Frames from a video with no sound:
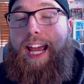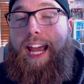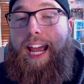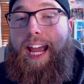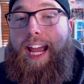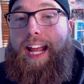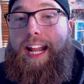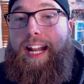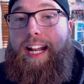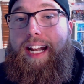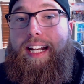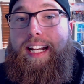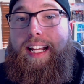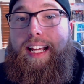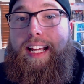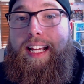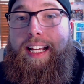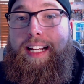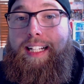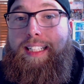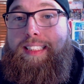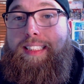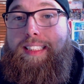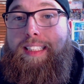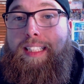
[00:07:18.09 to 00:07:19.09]
and
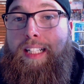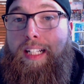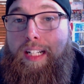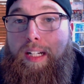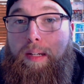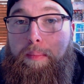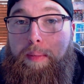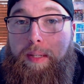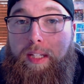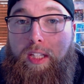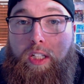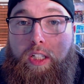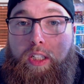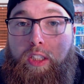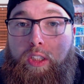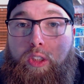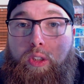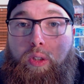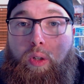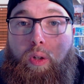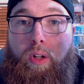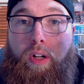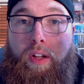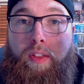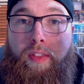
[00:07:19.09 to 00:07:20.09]
it's gonna be the
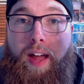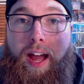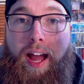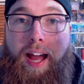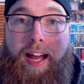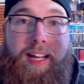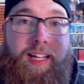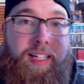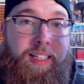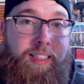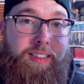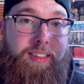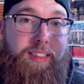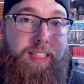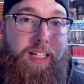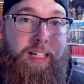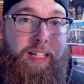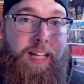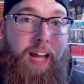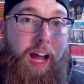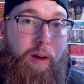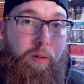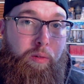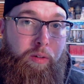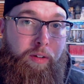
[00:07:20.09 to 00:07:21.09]
controller that is
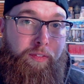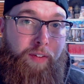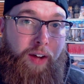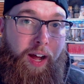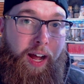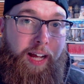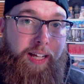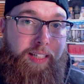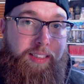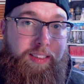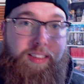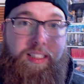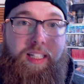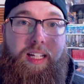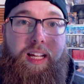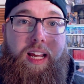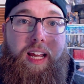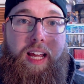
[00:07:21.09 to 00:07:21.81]
not revised,